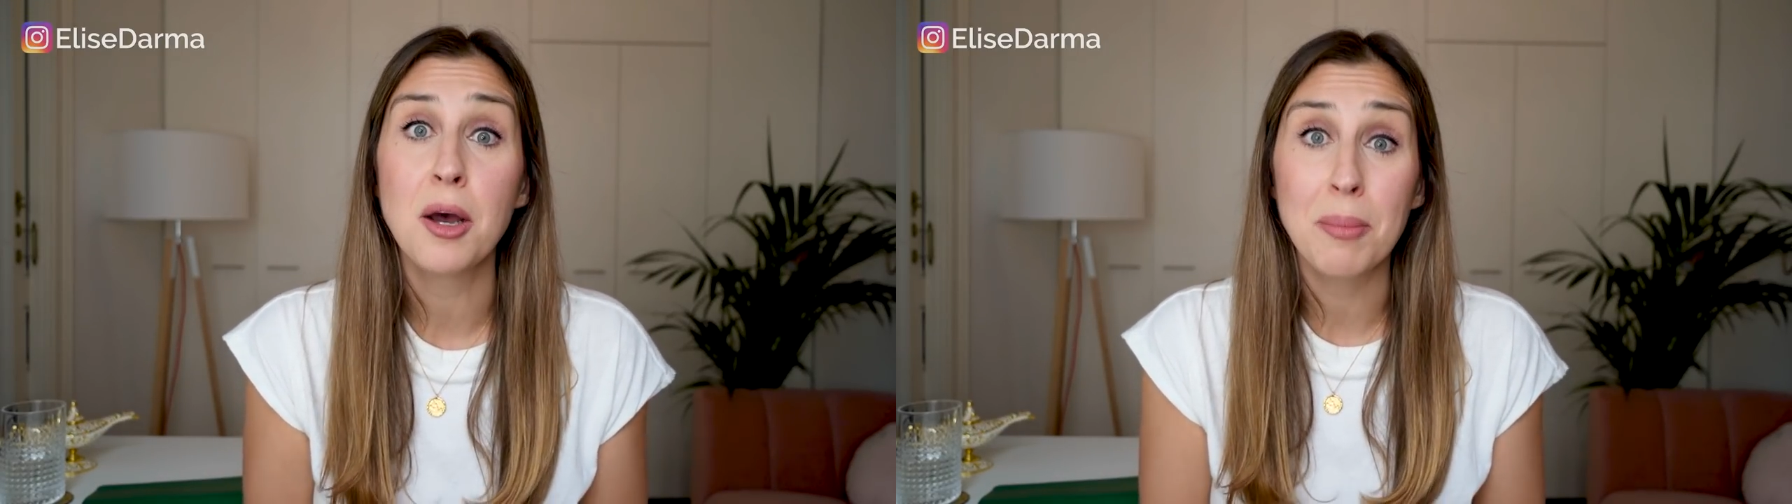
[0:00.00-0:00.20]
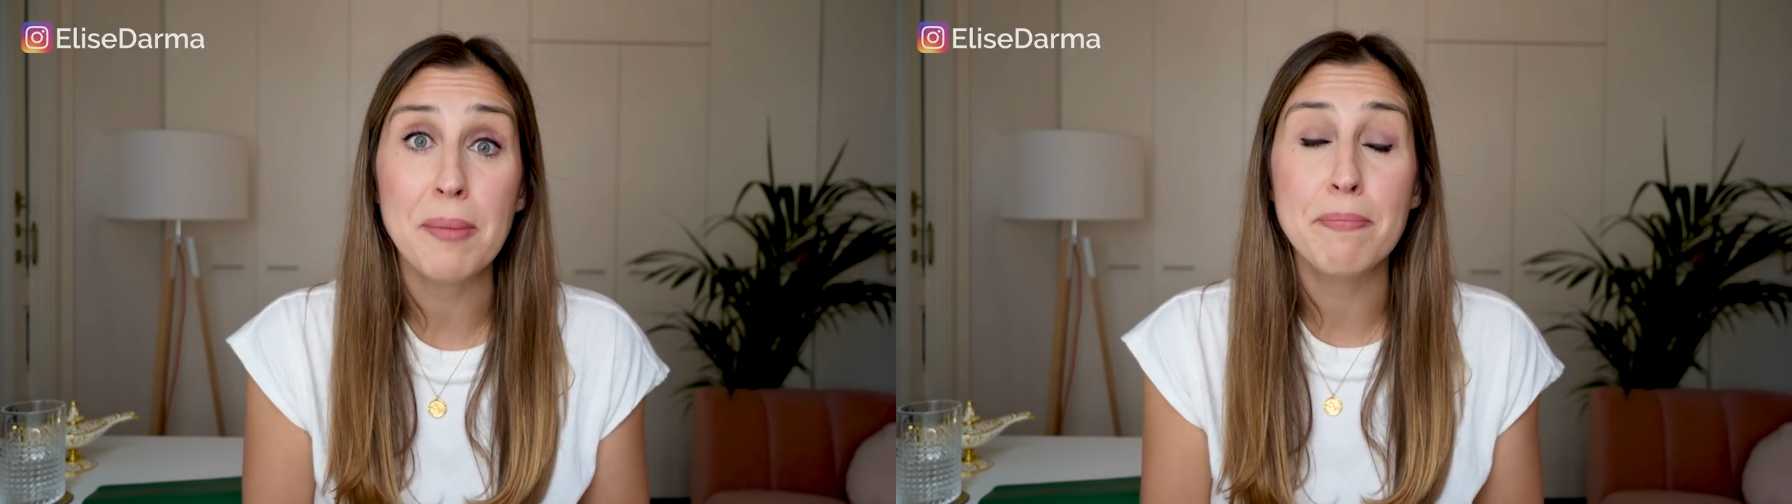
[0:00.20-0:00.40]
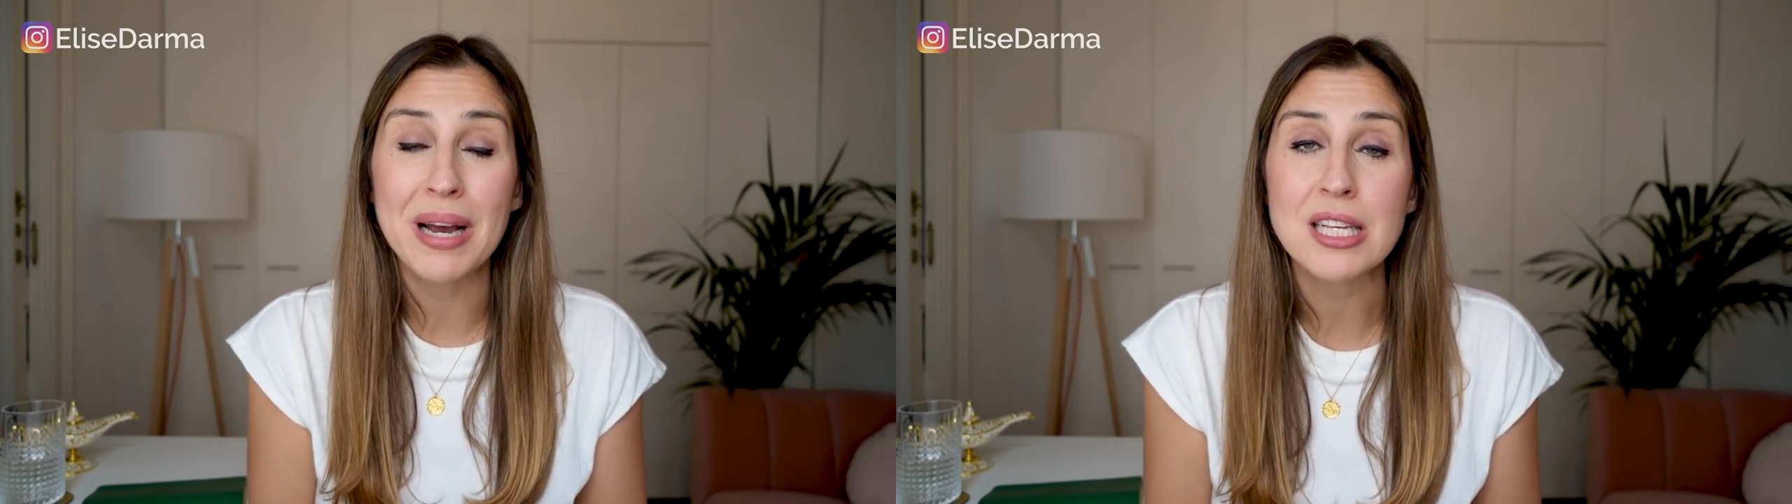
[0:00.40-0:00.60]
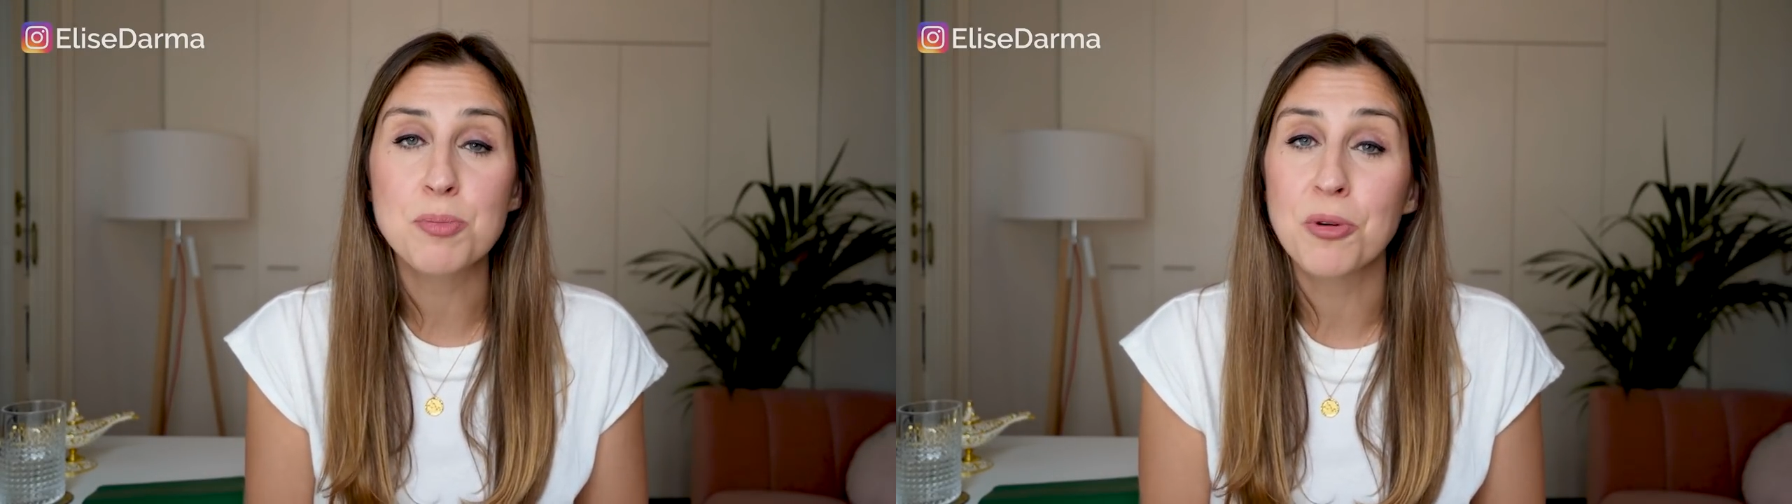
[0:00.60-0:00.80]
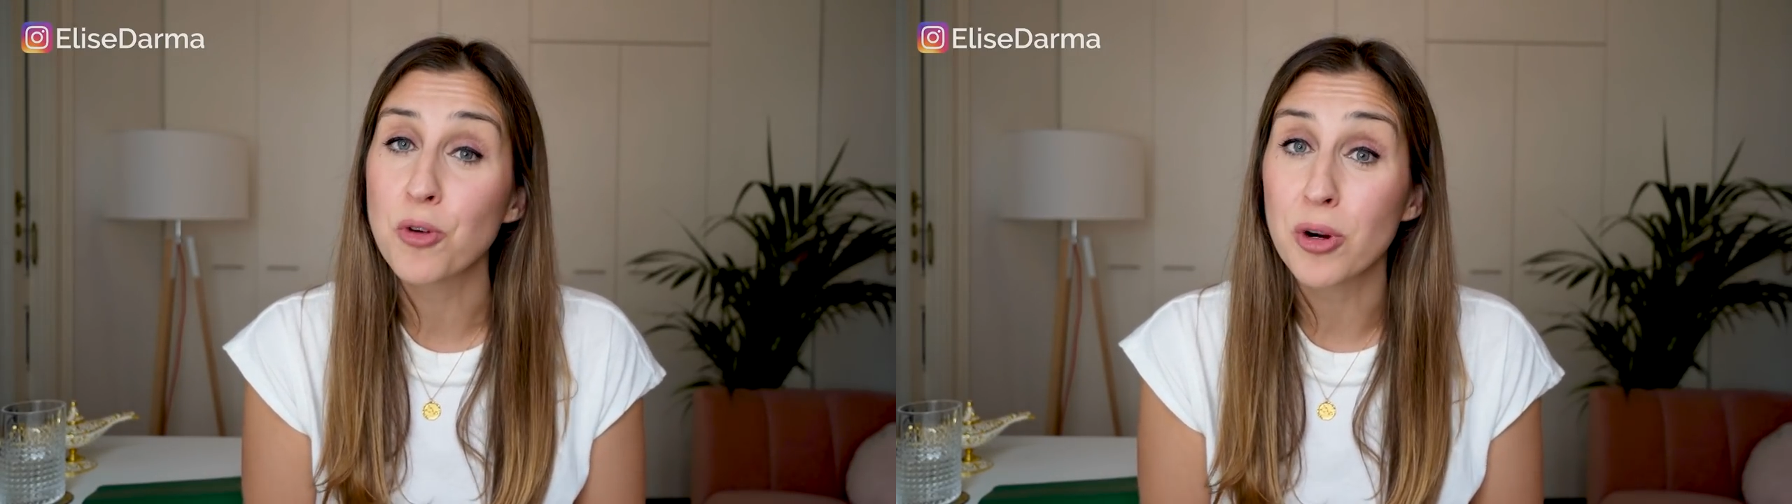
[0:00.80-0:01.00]
my
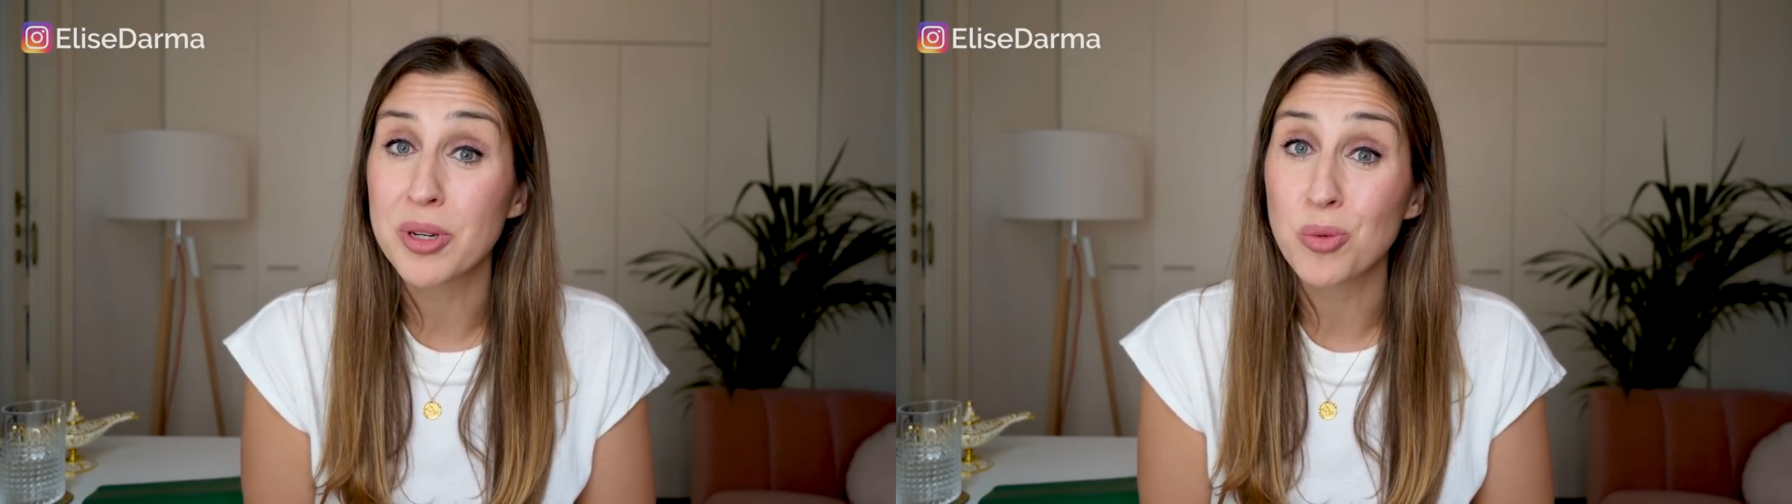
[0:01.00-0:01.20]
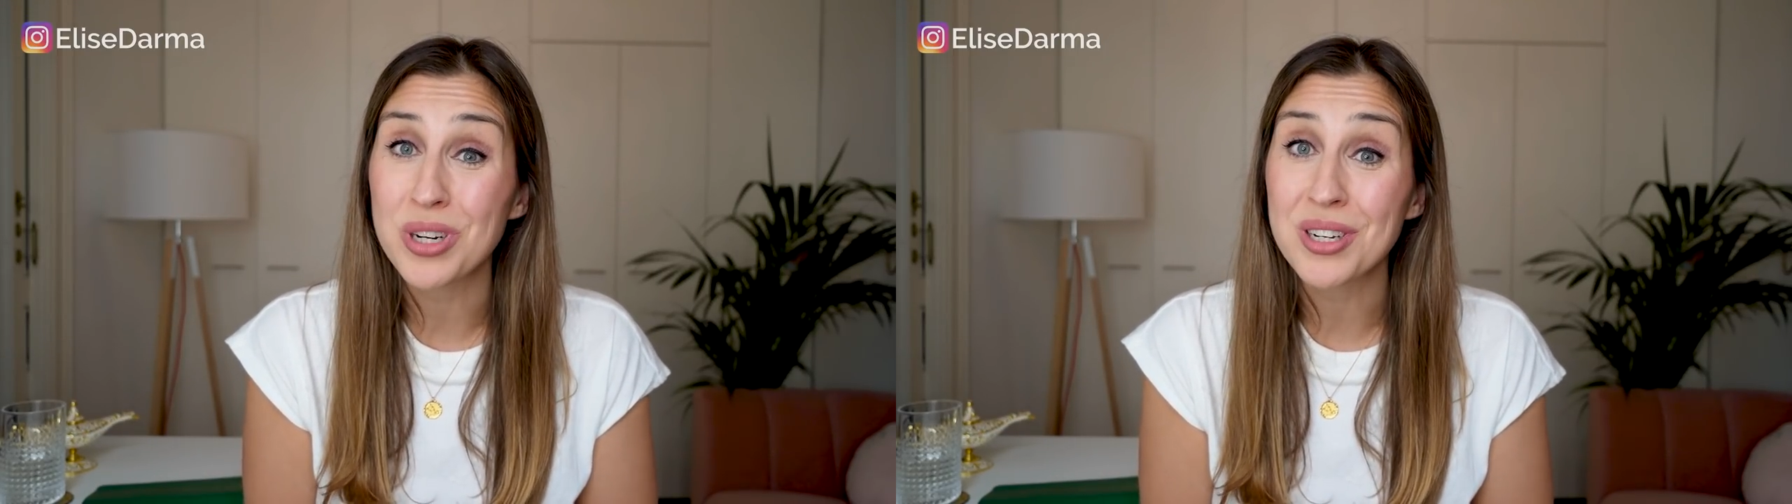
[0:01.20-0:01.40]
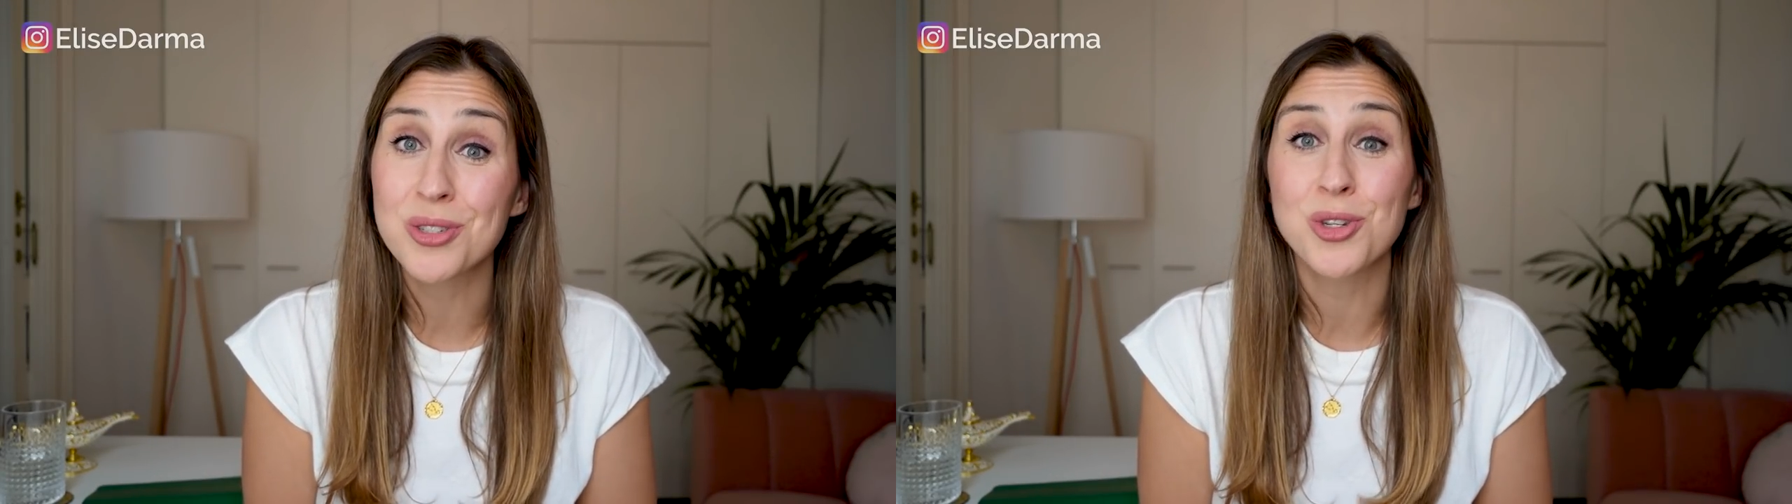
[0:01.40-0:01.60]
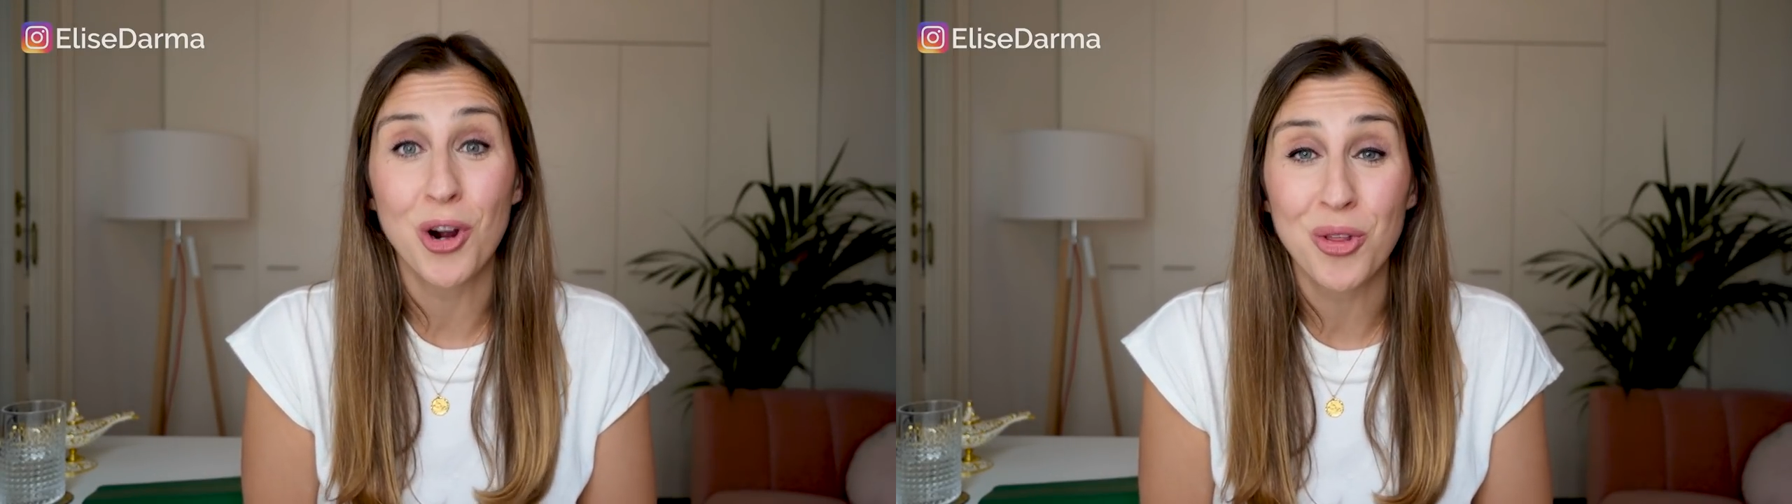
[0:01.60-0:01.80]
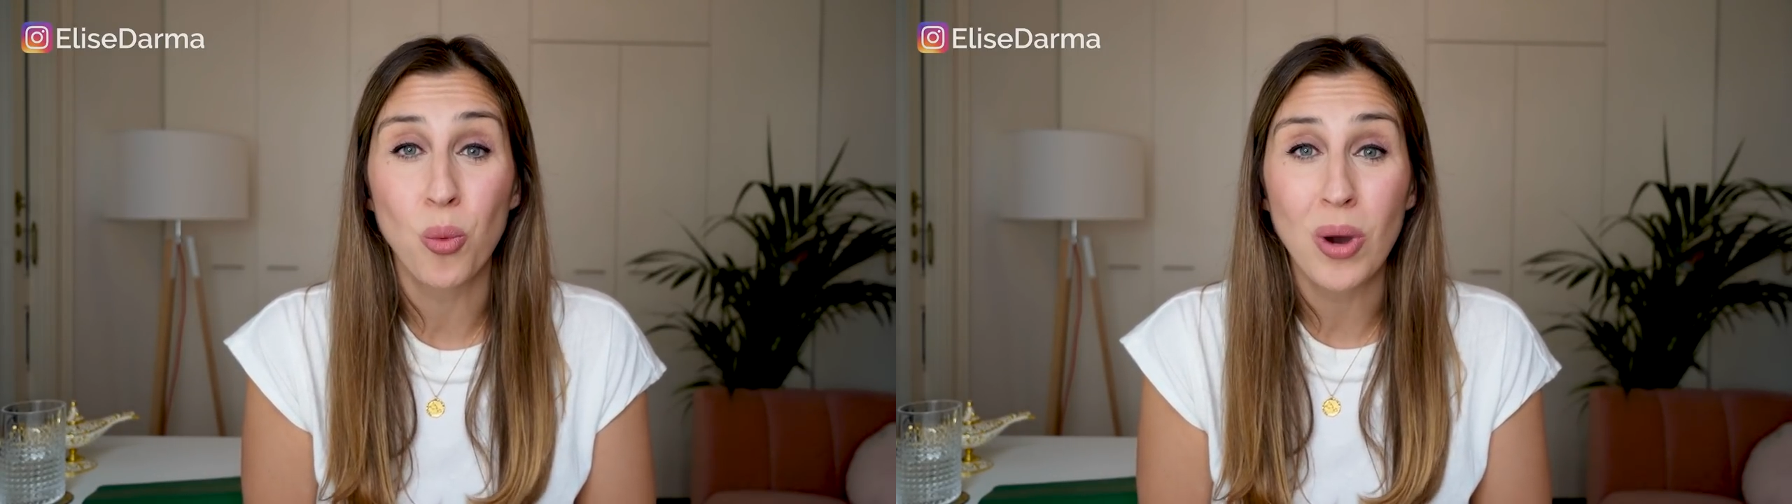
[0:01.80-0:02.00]
best performing reels
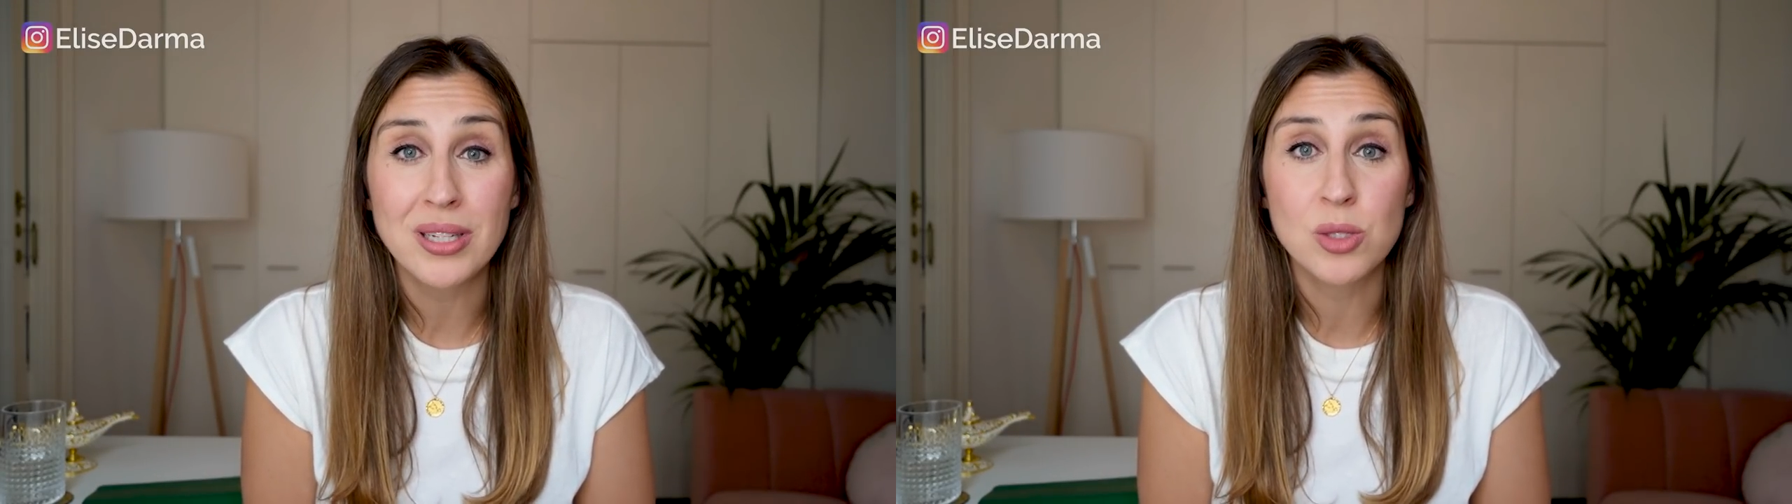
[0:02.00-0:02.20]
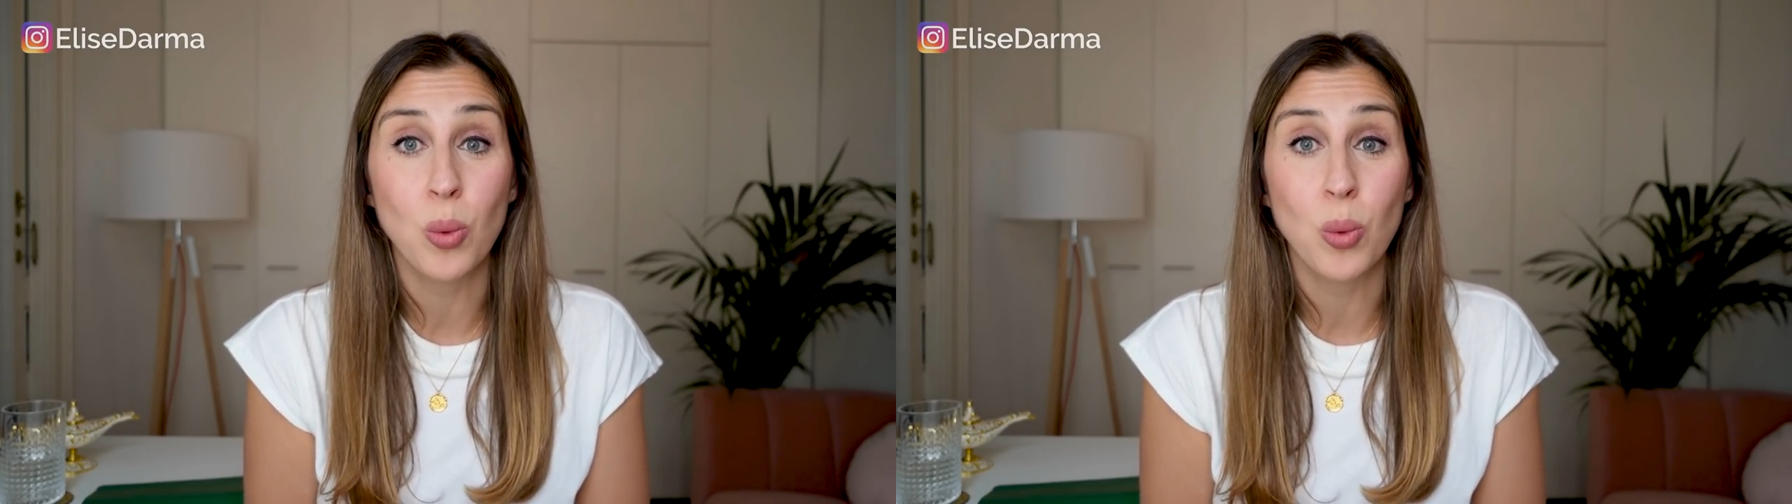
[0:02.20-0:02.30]
are the ones